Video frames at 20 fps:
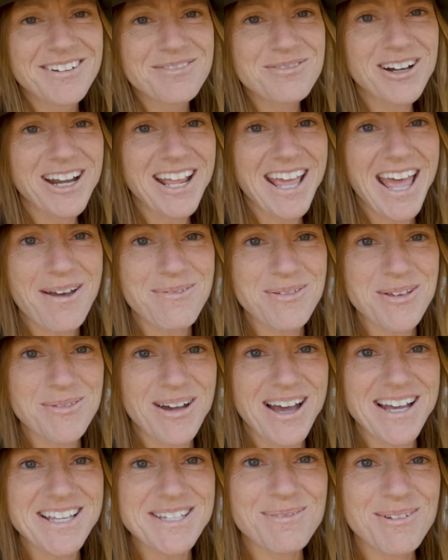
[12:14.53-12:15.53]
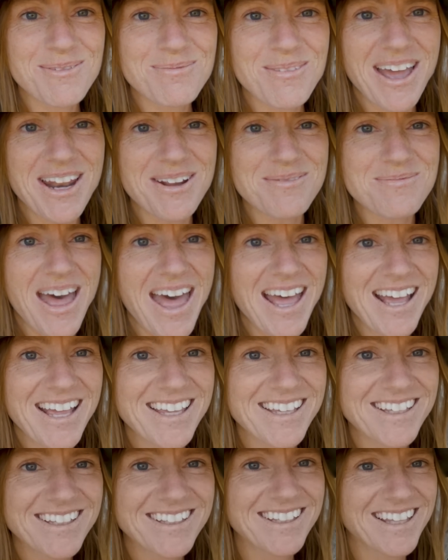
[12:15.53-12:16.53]
Pretty happy my husband made it back.
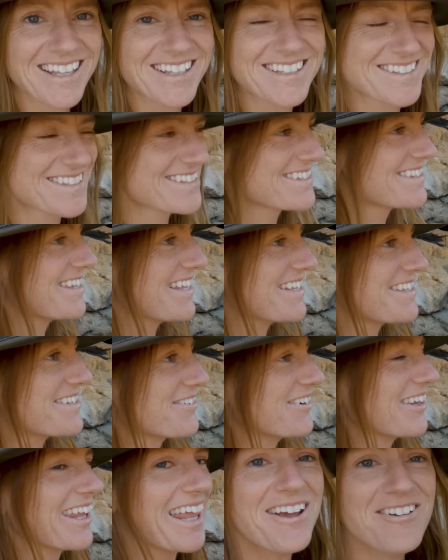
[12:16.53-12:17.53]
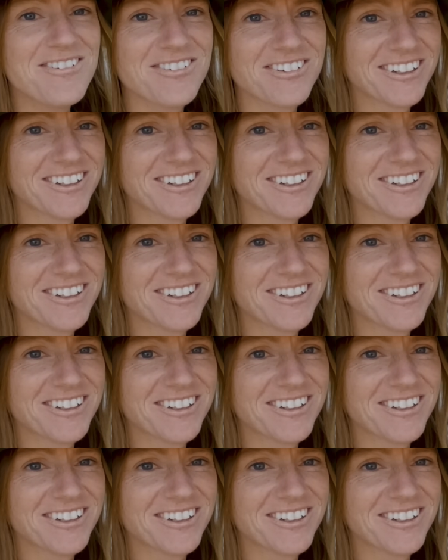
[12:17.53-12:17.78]
That's a relief.